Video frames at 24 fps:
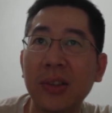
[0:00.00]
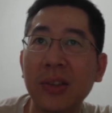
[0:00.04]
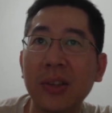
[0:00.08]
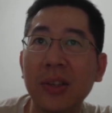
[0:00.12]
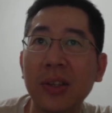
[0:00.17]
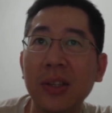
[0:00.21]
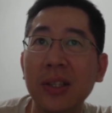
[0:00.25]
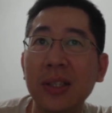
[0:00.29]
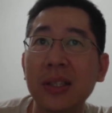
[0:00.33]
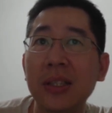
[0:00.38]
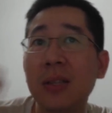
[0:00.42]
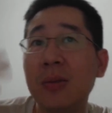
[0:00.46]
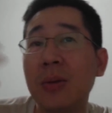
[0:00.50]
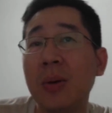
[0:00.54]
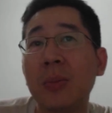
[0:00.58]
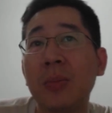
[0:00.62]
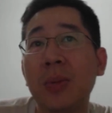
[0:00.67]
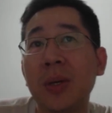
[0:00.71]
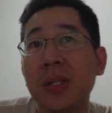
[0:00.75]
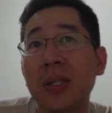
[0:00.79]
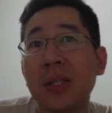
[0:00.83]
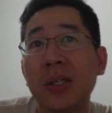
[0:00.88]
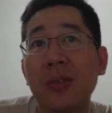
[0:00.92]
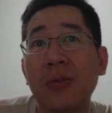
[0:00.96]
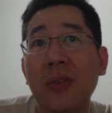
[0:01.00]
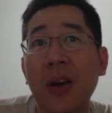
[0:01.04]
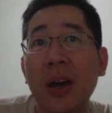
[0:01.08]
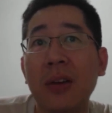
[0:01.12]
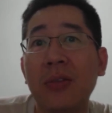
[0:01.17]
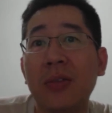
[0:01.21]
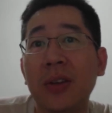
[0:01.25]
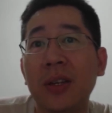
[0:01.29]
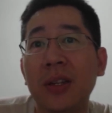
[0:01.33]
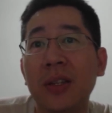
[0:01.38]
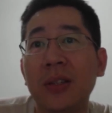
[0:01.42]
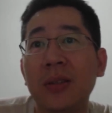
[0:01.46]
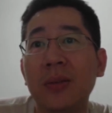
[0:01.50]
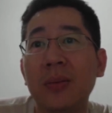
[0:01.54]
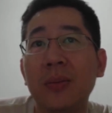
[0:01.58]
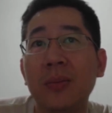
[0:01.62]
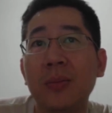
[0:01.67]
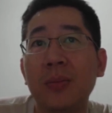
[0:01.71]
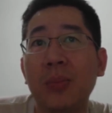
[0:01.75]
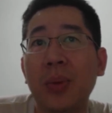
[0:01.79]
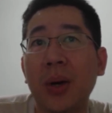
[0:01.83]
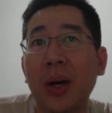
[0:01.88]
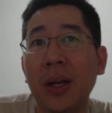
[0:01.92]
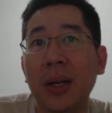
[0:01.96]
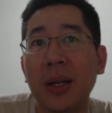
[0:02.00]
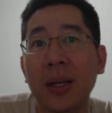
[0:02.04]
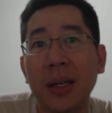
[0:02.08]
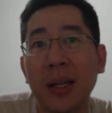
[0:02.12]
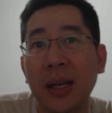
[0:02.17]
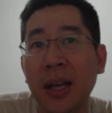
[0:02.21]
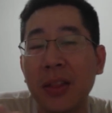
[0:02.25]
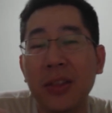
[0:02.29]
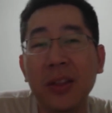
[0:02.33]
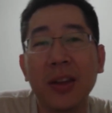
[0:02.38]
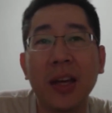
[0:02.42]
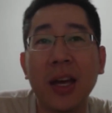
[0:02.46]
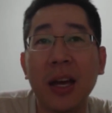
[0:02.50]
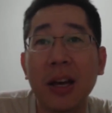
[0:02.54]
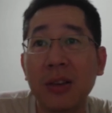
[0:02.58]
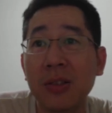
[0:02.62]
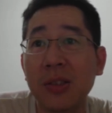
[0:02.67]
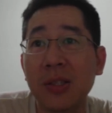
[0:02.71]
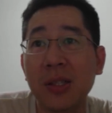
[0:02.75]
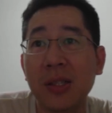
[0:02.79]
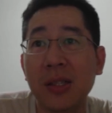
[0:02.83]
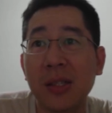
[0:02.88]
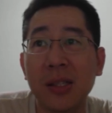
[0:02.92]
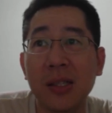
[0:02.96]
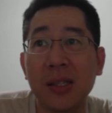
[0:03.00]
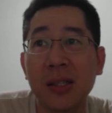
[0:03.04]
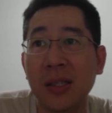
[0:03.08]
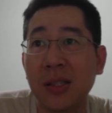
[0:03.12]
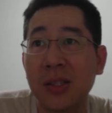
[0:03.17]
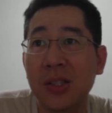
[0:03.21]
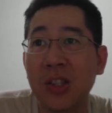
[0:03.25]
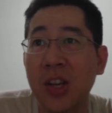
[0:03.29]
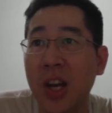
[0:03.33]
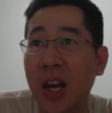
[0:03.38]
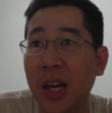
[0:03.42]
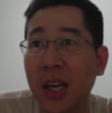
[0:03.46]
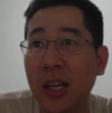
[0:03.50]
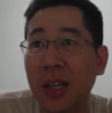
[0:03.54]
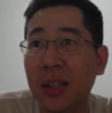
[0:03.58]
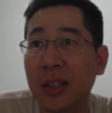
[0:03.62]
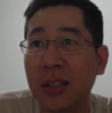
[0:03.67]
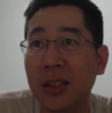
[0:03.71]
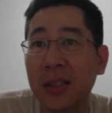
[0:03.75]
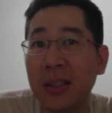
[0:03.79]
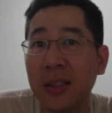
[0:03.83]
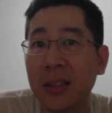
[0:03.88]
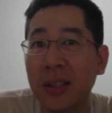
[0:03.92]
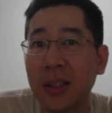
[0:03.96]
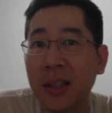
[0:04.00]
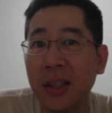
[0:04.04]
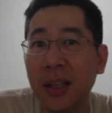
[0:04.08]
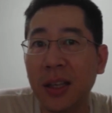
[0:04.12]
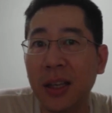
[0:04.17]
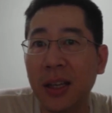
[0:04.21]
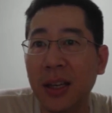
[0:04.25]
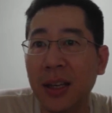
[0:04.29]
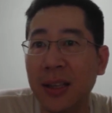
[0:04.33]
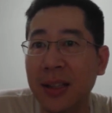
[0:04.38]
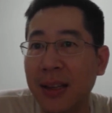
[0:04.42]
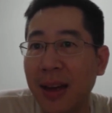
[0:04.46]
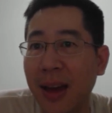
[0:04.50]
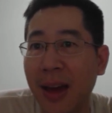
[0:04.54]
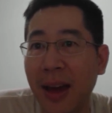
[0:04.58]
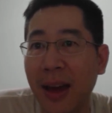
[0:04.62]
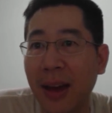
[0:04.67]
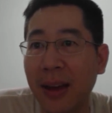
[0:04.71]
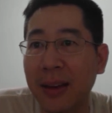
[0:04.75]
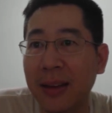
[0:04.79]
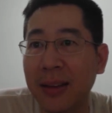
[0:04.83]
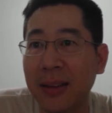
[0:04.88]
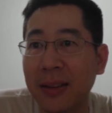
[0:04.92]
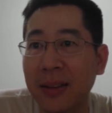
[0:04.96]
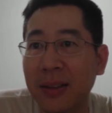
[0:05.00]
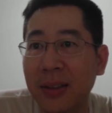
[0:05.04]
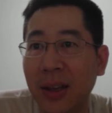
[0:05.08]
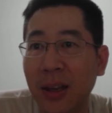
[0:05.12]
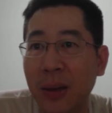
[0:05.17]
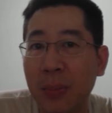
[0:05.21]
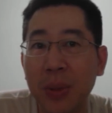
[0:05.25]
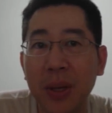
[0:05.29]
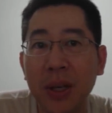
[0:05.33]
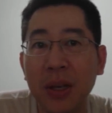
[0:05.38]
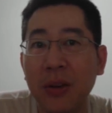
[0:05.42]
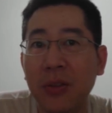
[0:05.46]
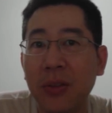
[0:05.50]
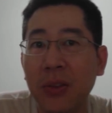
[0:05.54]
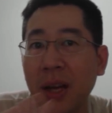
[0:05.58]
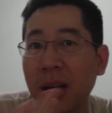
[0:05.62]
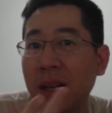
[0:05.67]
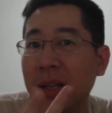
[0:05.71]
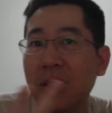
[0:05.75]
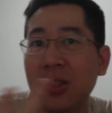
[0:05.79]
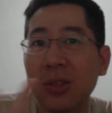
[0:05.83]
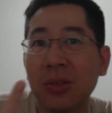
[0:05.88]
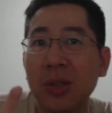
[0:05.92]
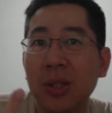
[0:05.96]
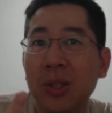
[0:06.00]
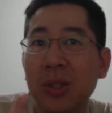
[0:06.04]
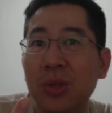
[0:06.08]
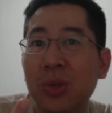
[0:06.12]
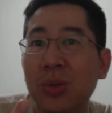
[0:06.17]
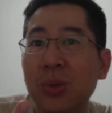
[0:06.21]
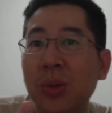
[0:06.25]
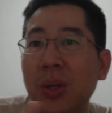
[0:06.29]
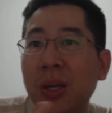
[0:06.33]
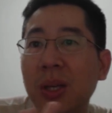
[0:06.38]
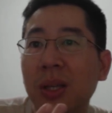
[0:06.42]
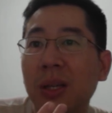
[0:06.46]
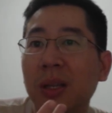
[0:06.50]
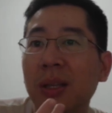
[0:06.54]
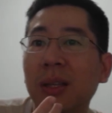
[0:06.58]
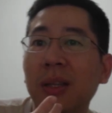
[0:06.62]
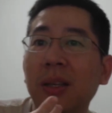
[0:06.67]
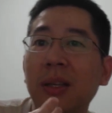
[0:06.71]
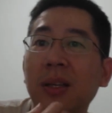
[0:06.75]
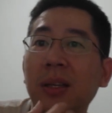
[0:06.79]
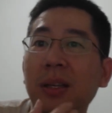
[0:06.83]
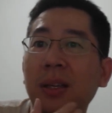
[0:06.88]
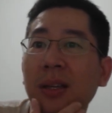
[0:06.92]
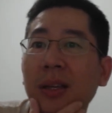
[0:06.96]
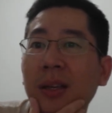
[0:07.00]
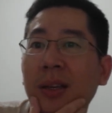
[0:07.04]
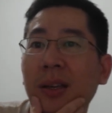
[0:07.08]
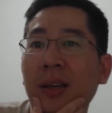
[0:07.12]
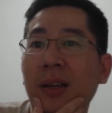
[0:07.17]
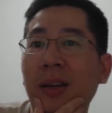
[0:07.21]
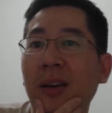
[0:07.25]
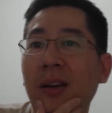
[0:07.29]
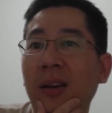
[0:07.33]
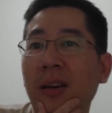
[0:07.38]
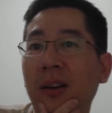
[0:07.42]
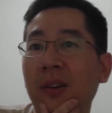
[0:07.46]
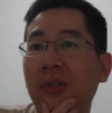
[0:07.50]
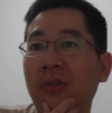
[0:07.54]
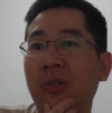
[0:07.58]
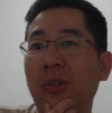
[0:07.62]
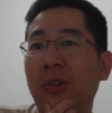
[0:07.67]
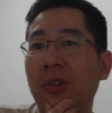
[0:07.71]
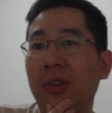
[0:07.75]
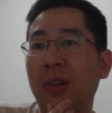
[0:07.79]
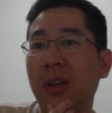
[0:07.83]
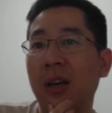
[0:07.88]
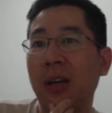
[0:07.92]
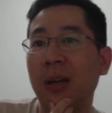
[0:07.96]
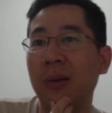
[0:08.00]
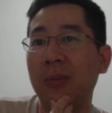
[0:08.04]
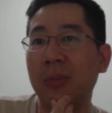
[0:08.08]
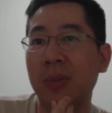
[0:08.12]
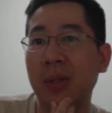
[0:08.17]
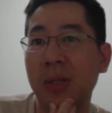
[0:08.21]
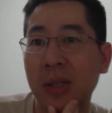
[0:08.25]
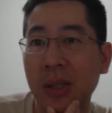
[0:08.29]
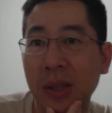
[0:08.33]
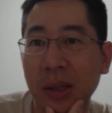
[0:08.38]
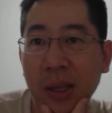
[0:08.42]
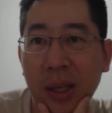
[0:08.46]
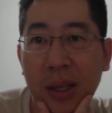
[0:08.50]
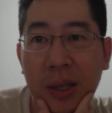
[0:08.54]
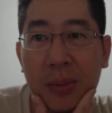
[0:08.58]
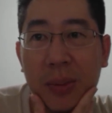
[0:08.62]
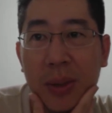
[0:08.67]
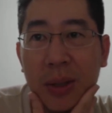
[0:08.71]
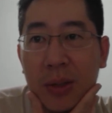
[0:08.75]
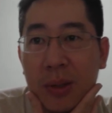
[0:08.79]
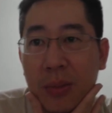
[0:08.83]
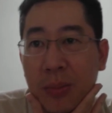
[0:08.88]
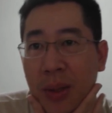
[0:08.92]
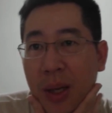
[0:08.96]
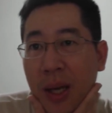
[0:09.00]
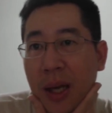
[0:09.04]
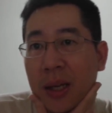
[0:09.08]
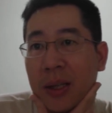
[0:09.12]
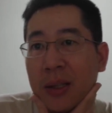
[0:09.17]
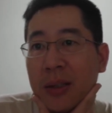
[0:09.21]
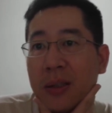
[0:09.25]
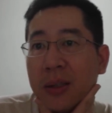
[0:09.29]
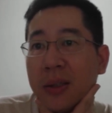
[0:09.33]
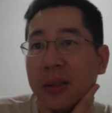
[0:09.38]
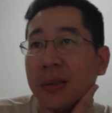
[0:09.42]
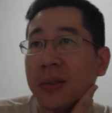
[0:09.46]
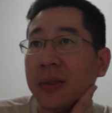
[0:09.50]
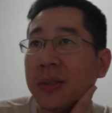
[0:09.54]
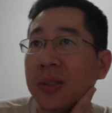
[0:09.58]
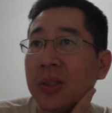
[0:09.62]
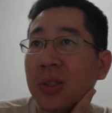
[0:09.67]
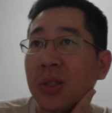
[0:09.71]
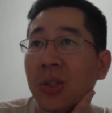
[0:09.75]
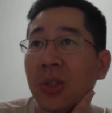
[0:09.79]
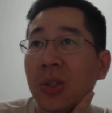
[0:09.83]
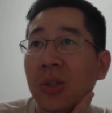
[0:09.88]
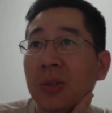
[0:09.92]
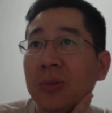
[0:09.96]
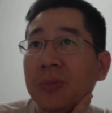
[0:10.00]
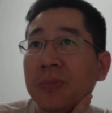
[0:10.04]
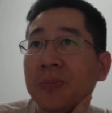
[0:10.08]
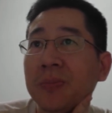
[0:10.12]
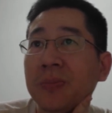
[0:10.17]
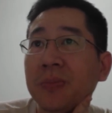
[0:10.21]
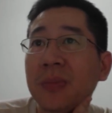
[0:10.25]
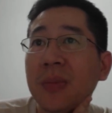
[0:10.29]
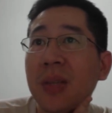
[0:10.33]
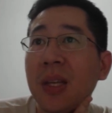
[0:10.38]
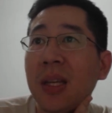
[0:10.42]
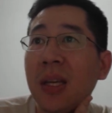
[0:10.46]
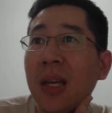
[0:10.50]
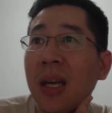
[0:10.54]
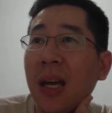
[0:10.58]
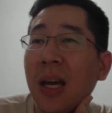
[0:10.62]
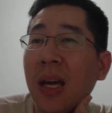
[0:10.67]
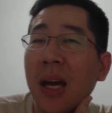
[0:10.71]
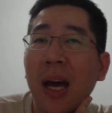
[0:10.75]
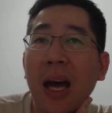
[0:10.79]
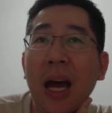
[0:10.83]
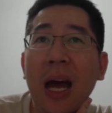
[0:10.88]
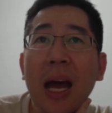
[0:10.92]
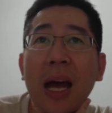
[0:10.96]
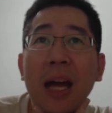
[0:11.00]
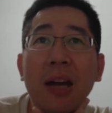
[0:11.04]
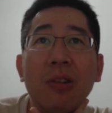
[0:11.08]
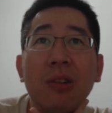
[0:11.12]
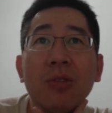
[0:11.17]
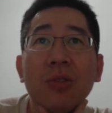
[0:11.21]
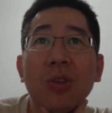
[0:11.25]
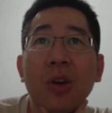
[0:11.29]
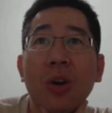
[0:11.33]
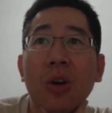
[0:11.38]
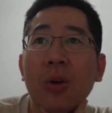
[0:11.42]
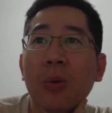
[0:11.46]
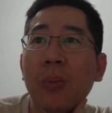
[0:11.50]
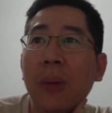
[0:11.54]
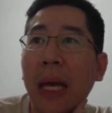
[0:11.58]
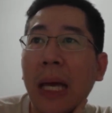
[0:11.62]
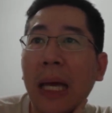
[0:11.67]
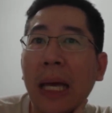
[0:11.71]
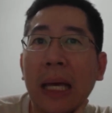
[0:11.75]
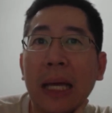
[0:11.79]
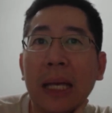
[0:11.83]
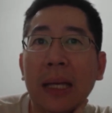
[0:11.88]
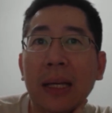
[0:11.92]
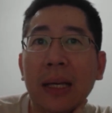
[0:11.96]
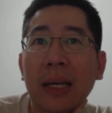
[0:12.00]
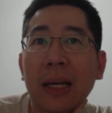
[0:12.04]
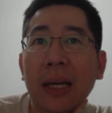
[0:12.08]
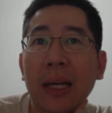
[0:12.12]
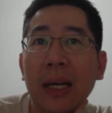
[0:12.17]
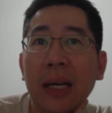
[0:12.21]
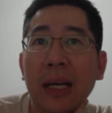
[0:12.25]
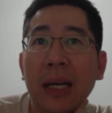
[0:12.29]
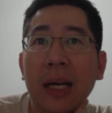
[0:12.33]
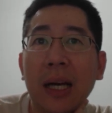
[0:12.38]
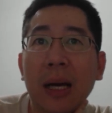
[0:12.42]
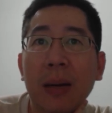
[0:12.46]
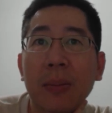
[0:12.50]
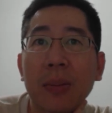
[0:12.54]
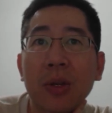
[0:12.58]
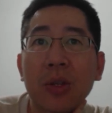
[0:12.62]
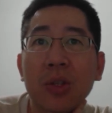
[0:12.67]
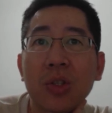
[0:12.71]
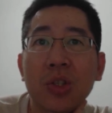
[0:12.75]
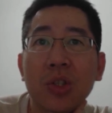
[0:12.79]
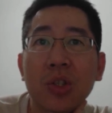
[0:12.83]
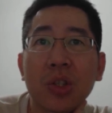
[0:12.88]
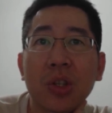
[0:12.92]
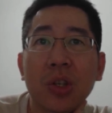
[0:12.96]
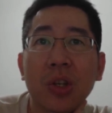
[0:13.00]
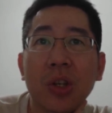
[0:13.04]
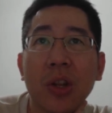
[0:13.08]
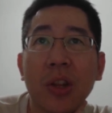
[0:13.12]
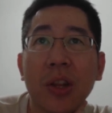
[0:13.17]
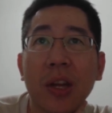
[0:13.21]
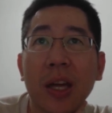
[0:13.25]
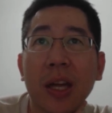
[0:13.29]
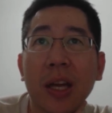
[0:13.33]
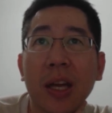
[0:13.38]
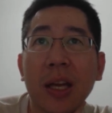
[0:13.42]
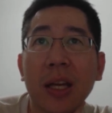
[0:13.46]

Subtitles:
His new burst is 5 hit, but nothing else is a chain attack. Okay, Pillar of Light is only 2 hit, 4 times multiplier. So I don't know, man. I'm not sure that